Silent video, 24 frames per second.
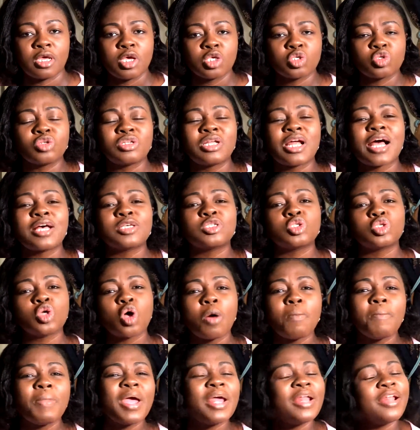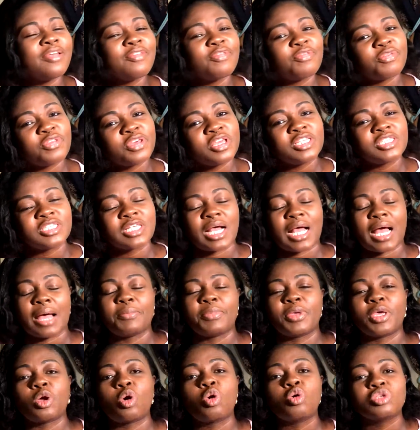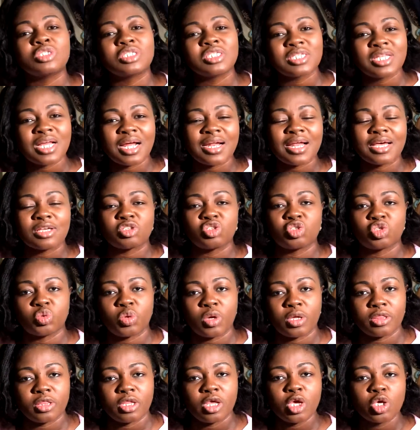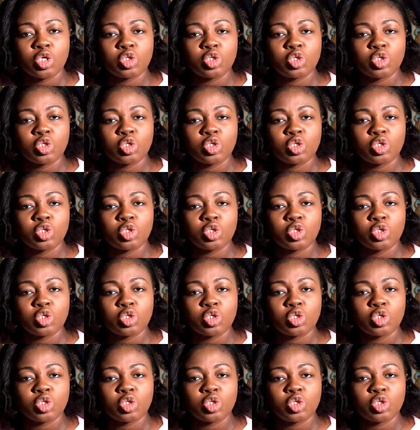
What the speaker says: So there are so many things that can be considered as strength.